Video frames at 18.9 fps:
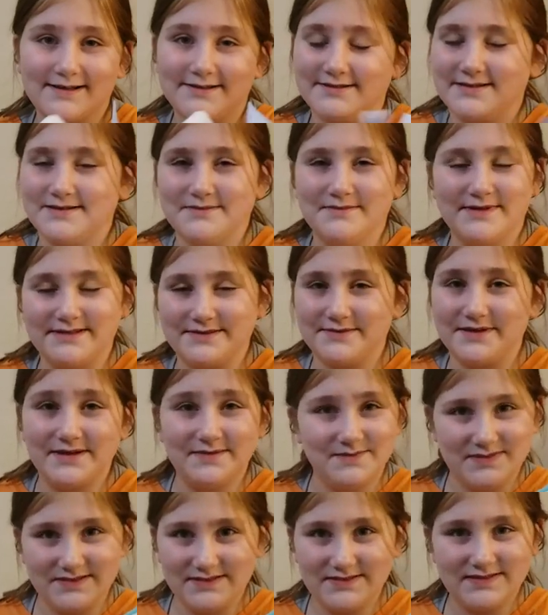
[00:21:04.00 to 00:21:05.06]
use them as rain
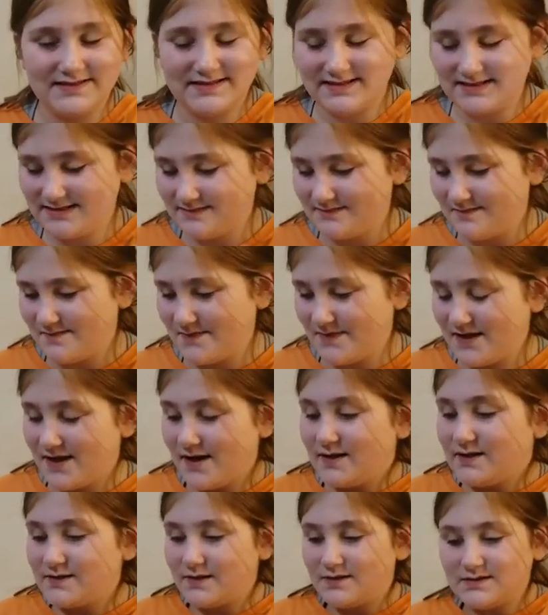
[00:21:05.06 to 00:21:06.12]
boots.
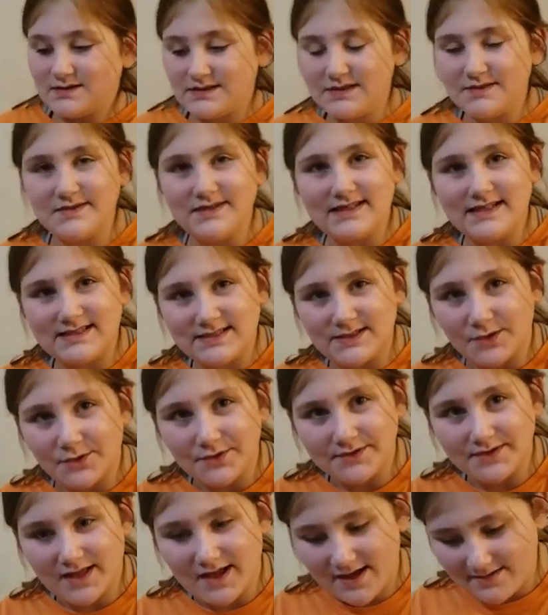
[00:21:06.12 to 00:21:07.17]
So I was doing this the
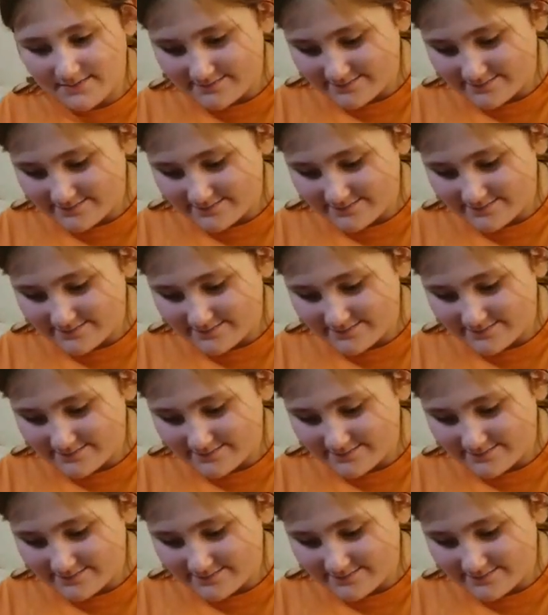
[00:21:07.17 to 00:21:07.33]
whole time.